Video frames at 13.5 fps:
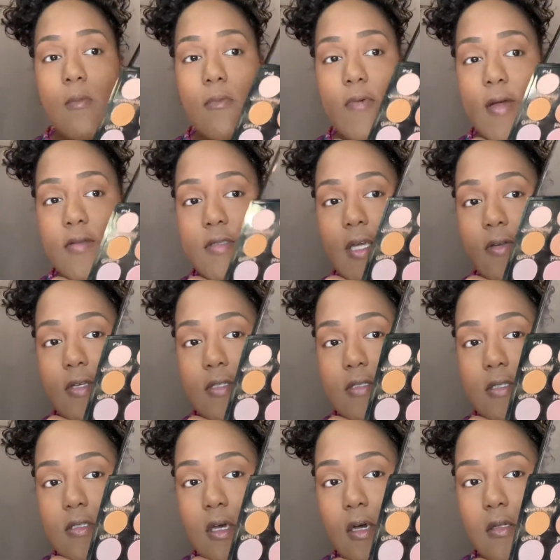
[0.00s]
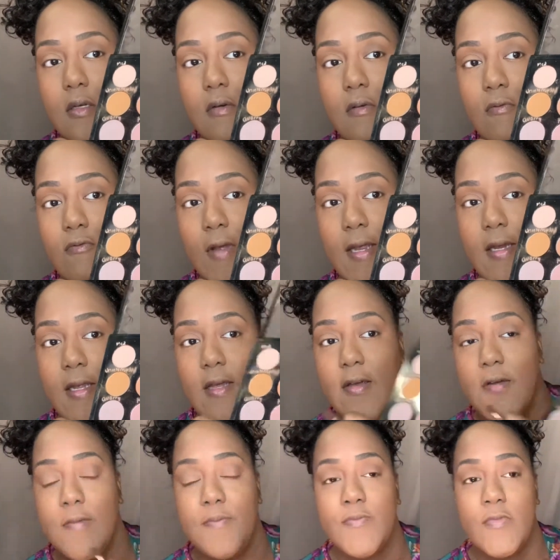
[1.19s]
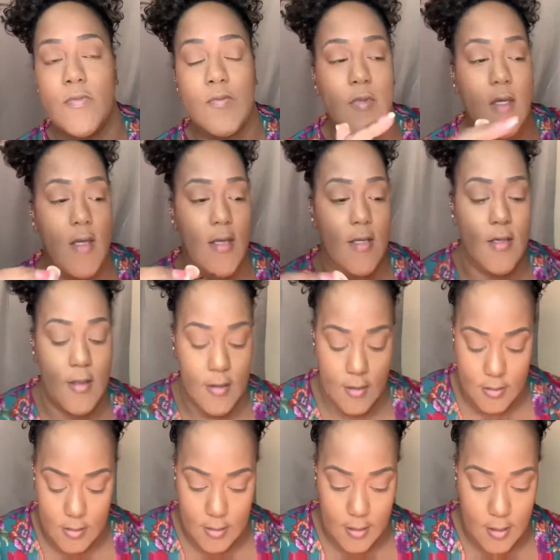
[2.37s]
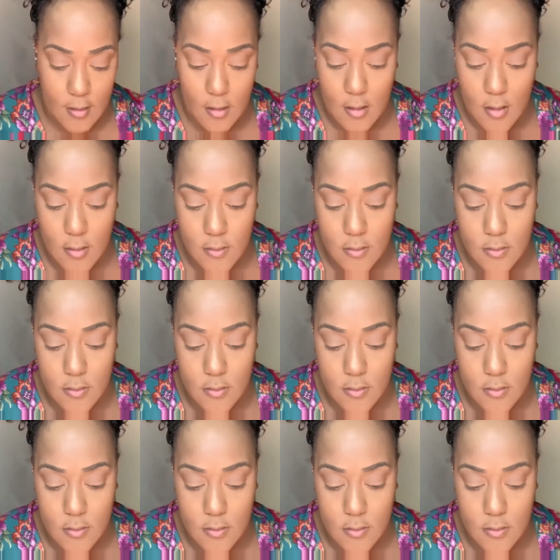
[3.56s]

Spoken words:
Brown Down is this color right here, and it is like a